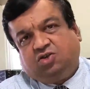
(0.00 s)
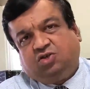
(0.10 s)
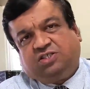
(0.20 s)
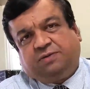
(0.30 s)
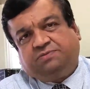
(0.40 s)

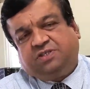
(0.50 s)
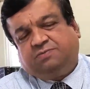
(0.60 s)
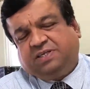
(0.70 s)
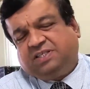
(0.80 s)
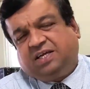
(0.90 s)
So sepsis
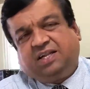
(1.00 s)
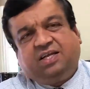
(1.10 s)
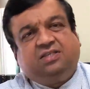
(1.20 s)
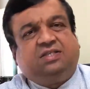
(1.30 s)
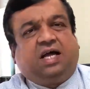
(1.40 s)

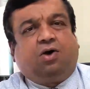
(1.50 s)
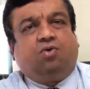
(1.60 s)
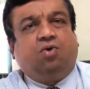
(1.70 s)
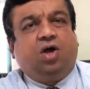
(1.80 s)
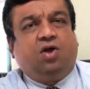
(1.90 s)
basically is
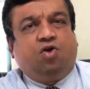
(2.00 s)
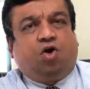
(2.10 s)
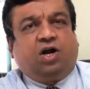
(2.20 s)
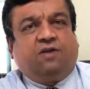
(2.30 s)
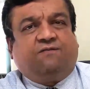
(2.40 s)
now
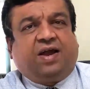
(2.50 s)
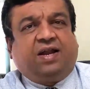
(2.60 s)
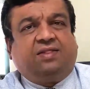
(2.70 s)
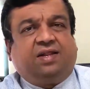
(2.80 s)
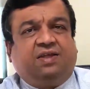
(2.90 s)
not
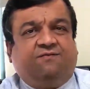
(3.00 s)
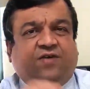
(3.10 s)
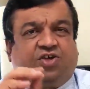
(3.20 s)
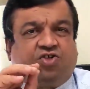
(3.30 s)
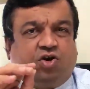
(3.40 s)
defined as an
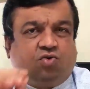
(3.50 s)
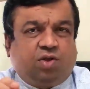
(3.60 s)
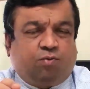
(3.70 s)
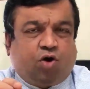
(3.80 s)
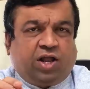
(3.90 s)
infection to
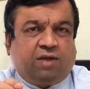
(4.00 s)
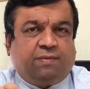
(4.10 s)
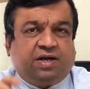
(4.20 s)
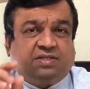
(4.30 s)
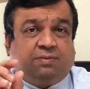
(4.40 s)
the body,
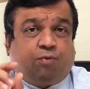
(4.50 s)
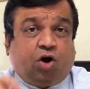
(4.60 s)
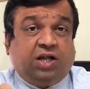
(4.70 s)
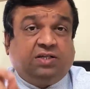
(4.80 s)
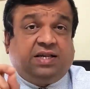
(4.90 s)
but it's the
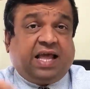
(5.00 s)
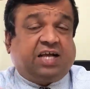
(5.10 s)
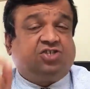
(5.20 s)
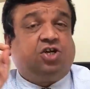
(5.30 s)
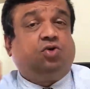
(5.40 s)
body's
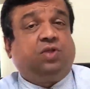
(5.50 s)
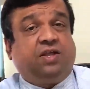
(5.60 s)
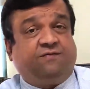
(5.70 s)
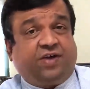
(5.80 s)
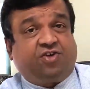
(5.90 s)
reaction to the
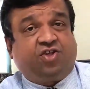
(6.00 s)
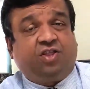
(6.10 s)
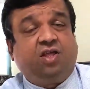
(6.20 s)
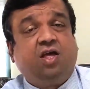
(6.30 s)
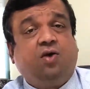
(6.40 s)
infection,
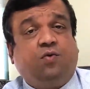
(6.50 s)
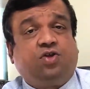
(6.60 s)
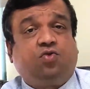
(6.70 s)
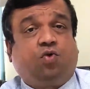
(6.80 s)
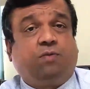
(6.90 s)

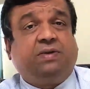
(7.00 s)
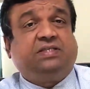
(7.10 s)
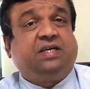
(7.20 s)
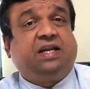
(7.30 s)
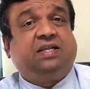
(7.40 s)
which is what
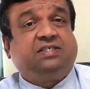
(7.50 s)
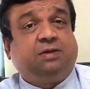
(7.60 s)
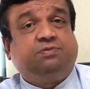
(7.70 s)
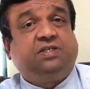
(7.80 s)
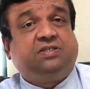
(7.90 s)
basically the
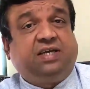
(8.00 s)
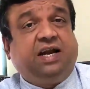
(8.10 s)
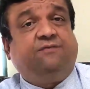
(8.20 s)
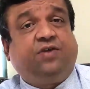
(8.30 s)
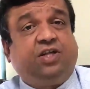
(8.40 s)
sepsis
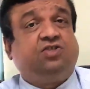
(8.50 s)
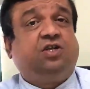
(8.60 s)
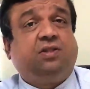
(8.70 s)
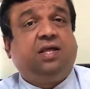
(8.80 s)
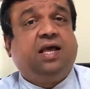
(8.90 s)
three
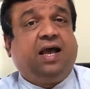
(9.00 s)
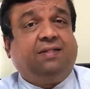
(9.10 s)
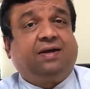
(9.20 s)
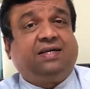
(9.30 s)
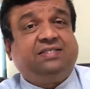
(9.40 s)
definition
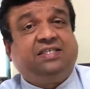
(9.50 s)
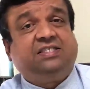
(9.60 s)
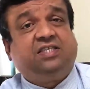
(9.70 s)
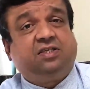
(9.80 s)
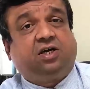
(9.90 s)
that the
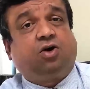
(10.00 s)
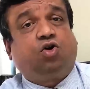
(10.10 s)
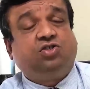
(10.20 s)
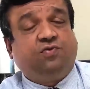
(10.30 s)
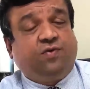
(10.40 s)
consensus
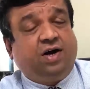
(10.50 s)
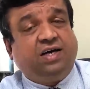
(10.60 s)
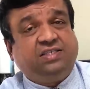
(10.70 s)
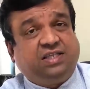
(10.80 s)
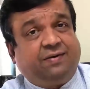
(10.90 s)
across the world
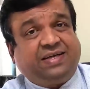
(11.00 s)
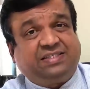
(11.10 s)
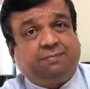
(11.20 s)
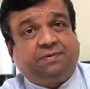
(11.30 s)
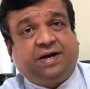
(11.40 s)
is now
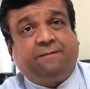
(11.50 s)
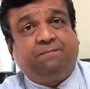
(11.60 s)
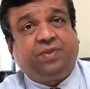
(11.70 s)
accepted.